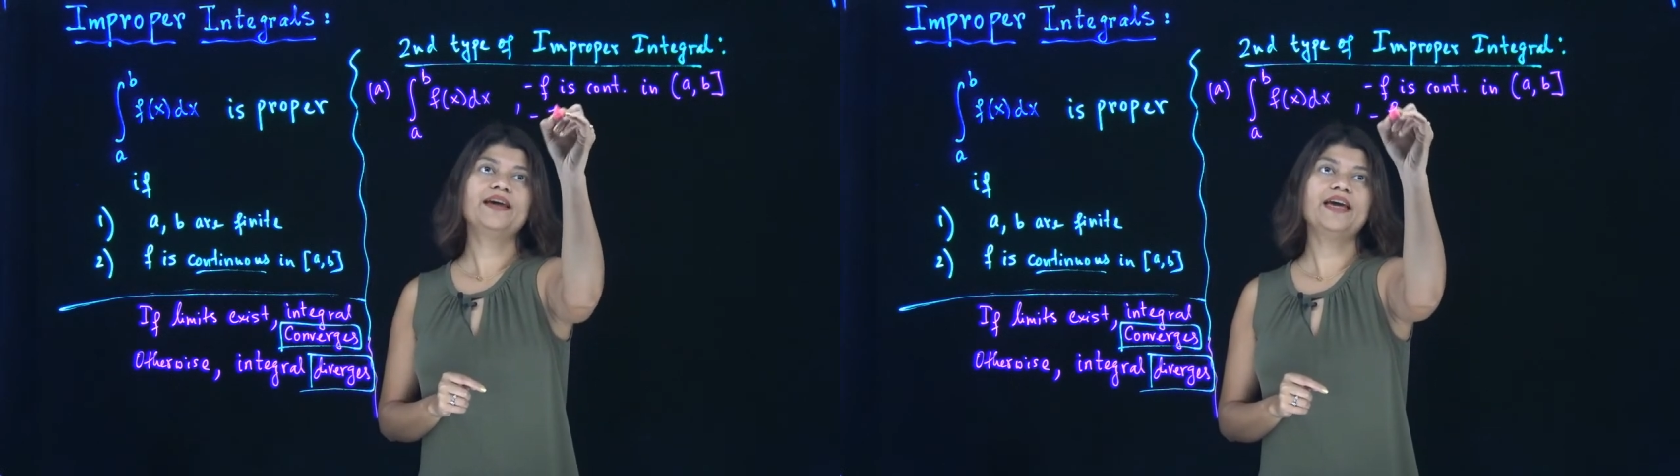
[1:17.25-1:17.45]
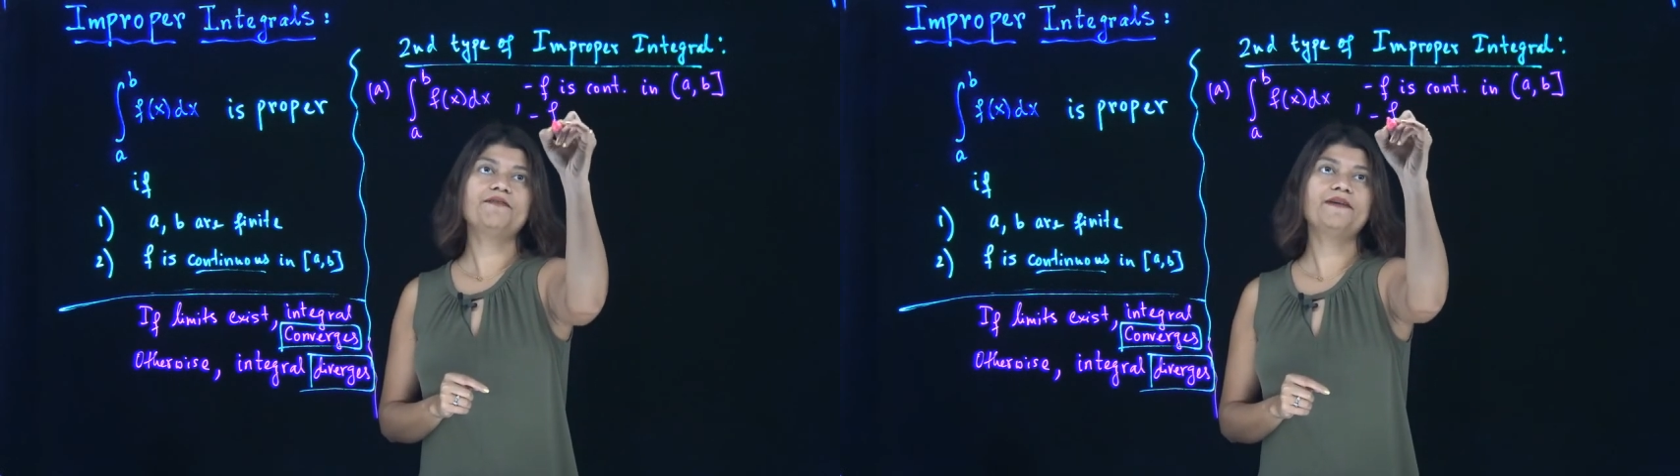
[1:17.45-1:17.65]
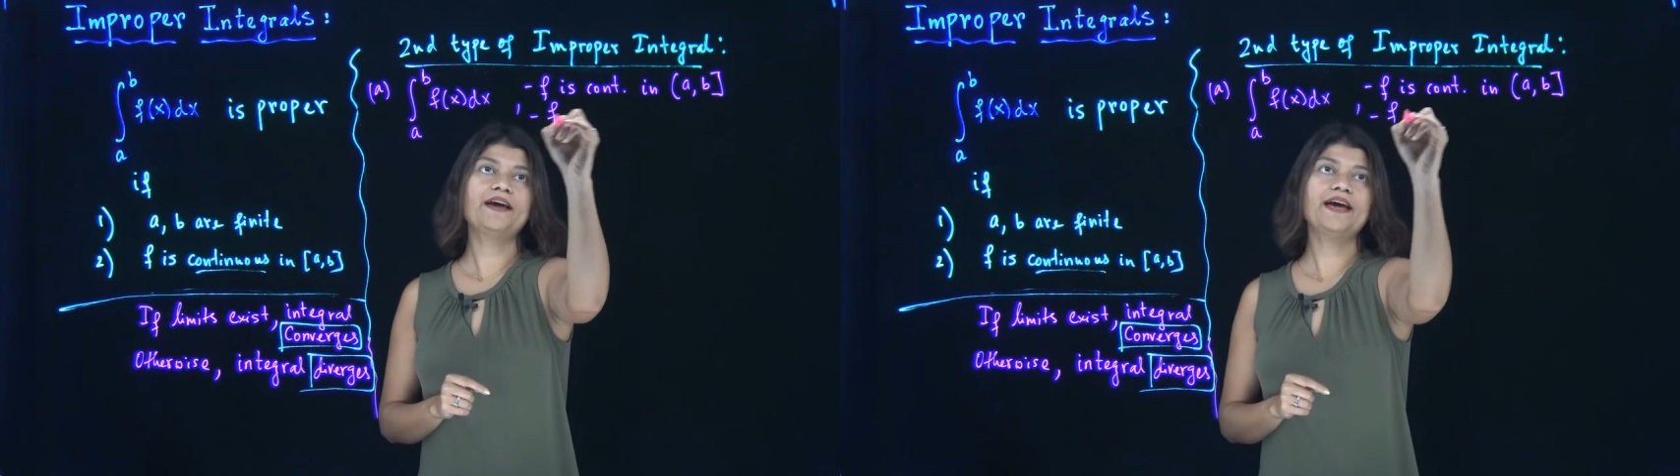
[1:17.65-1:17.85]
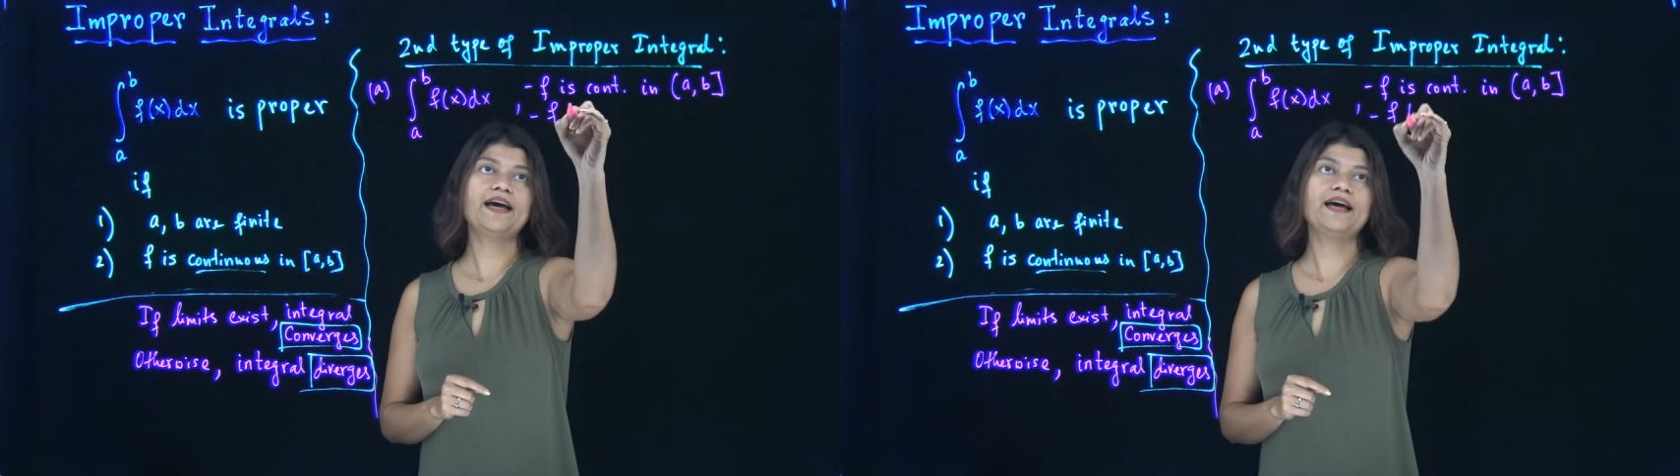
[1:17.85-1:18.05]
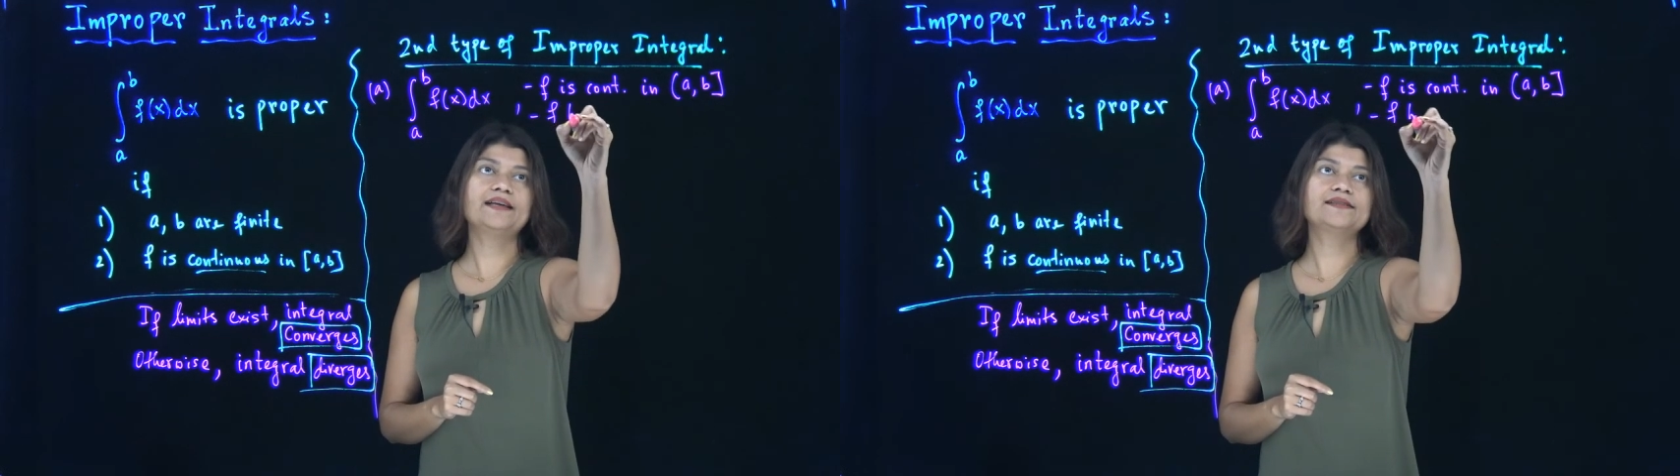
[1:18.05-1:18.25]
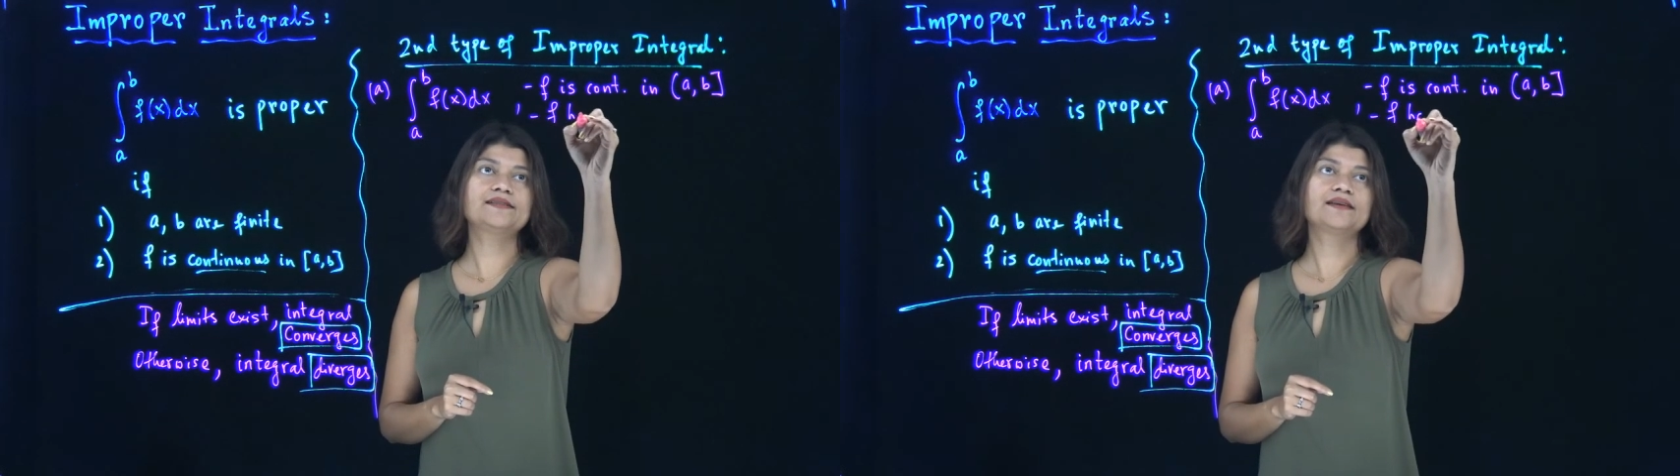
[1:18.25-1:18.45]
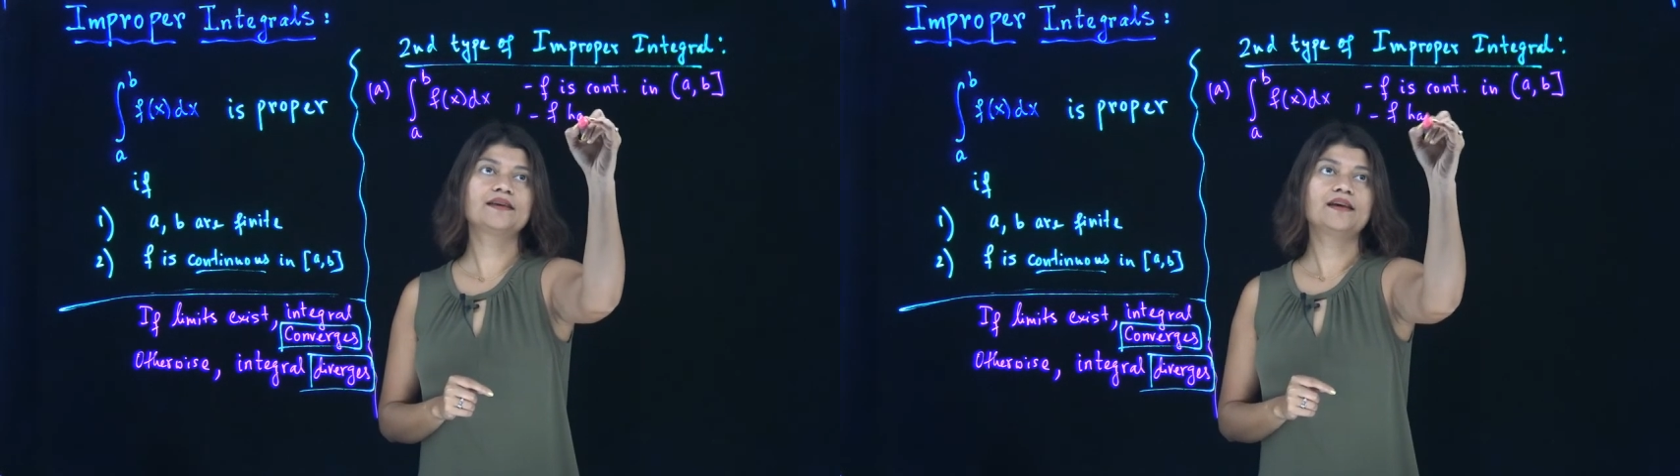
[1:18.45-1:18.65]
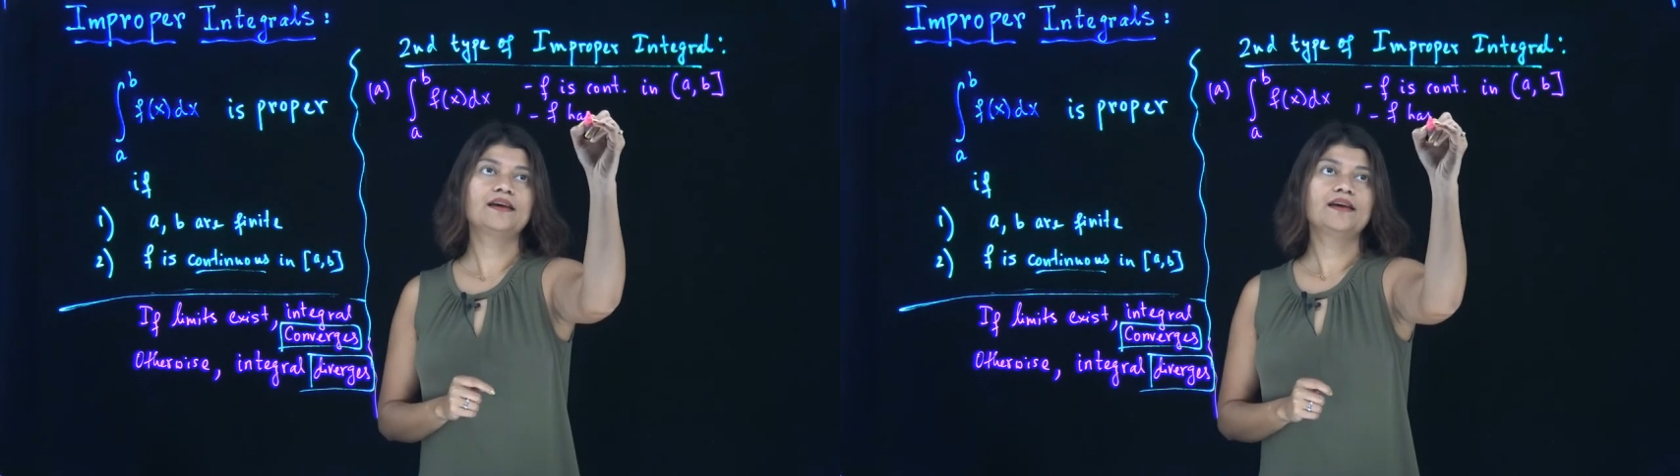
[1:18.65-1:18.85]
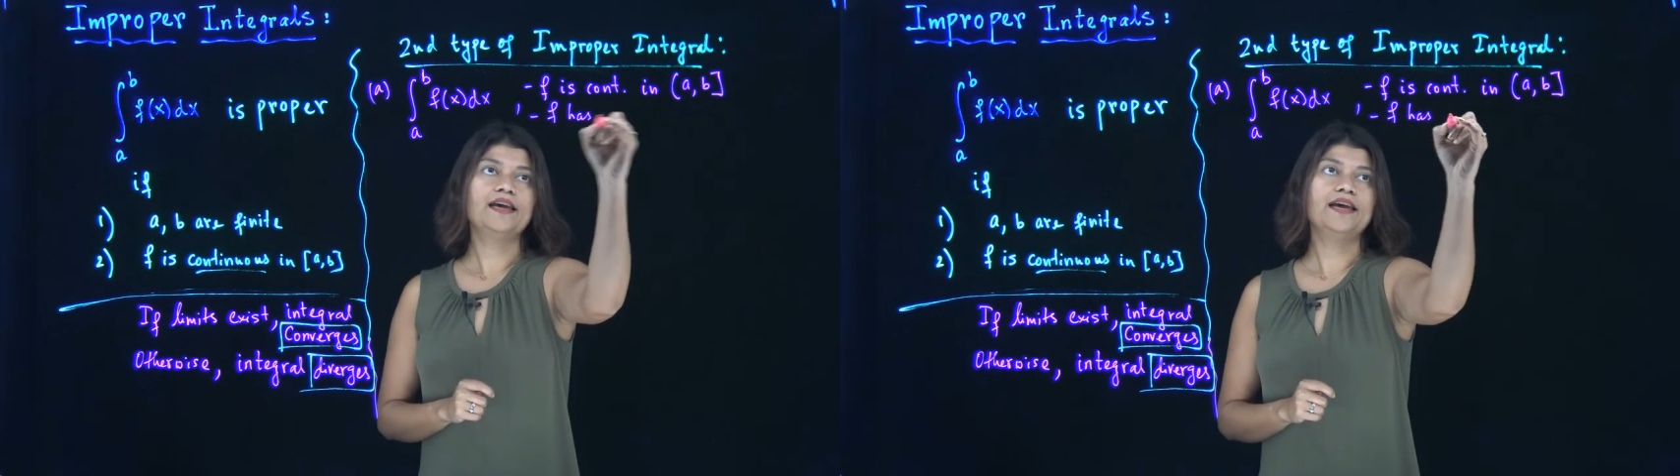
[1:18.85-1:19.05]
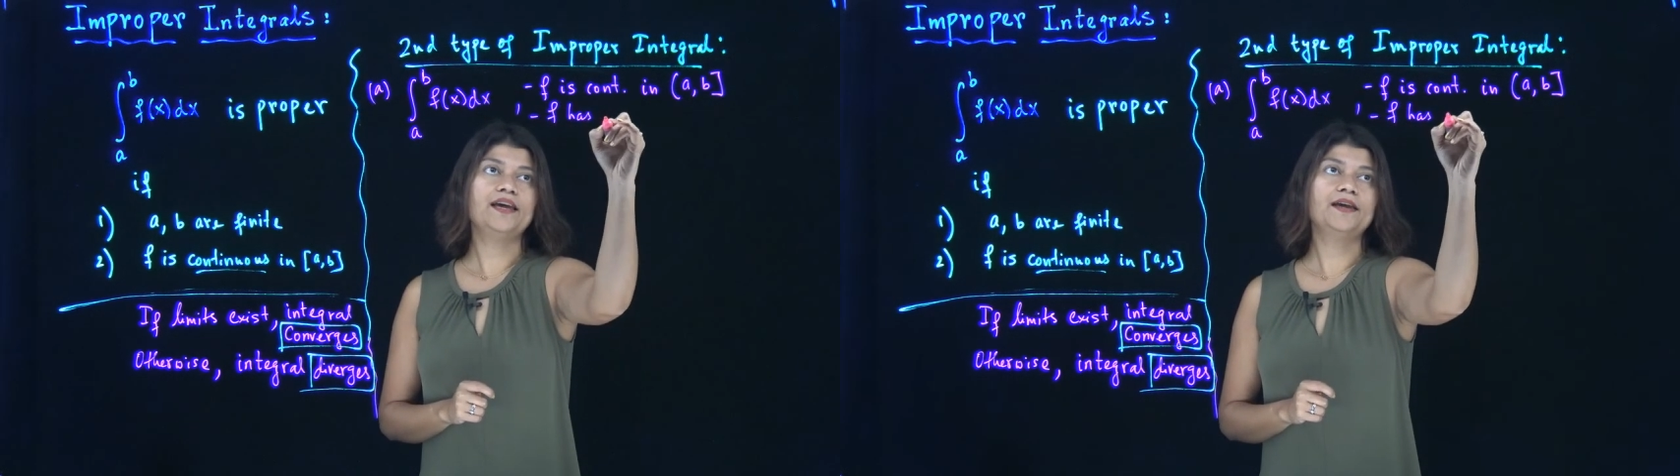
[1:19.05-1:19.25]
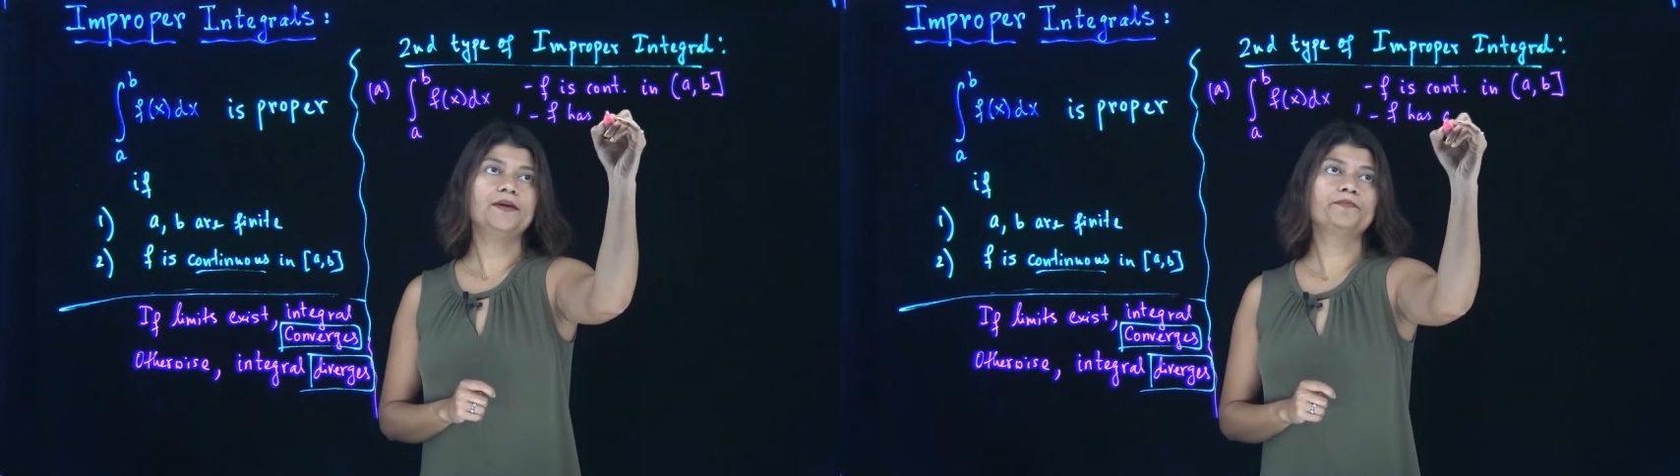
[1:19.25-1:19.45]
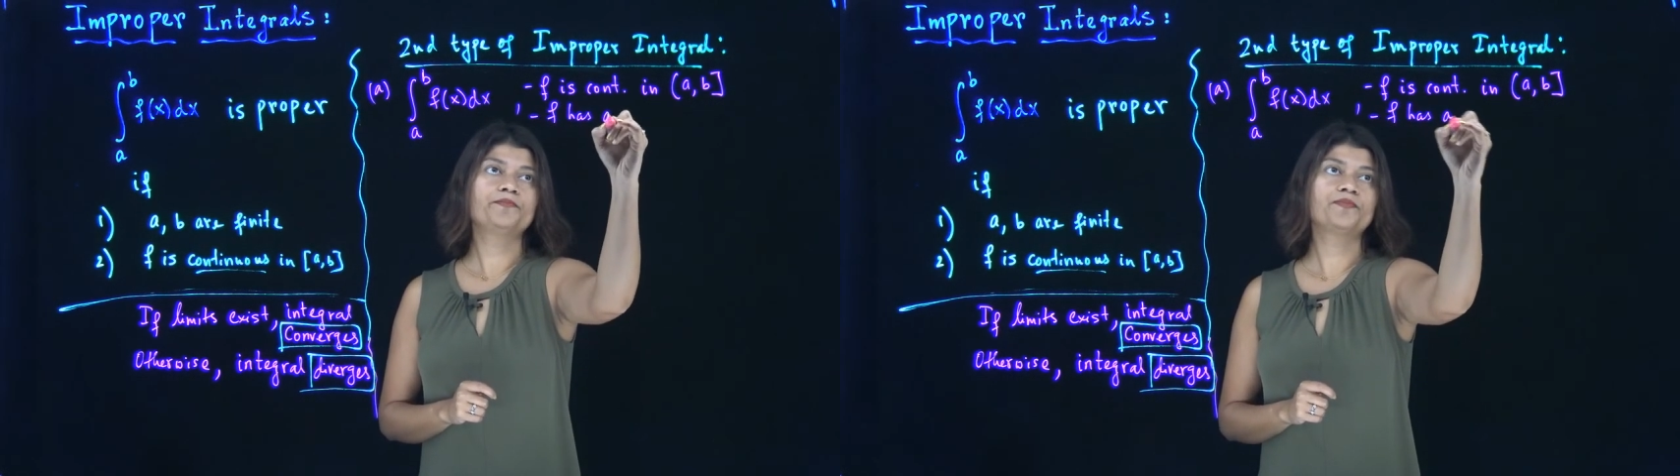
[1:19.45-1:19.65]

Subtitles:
f has a